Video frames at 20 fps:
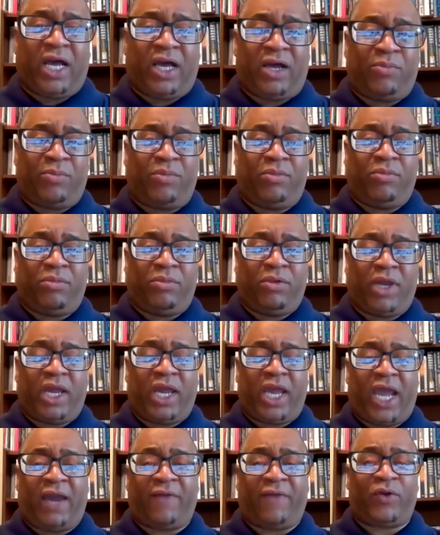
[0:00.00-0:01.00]
Uh,
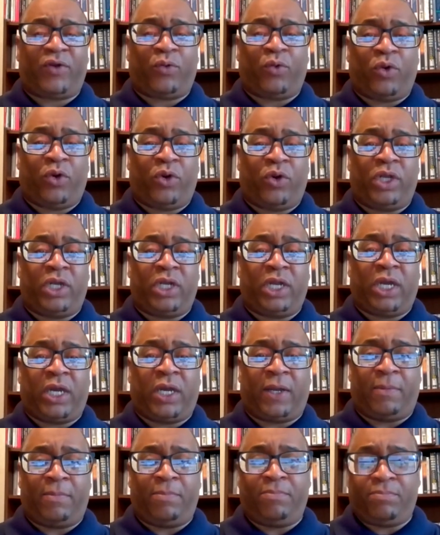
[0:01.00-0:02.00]
afterward,
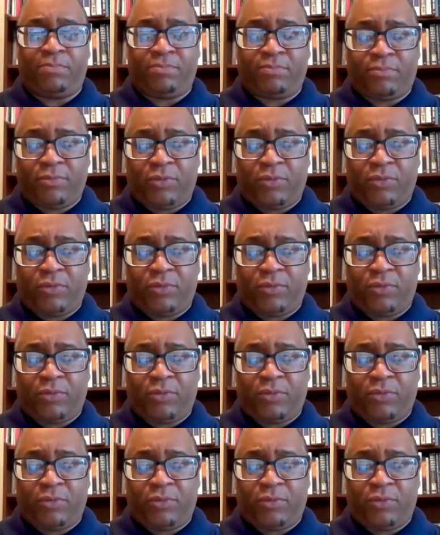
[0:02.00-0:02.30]
um,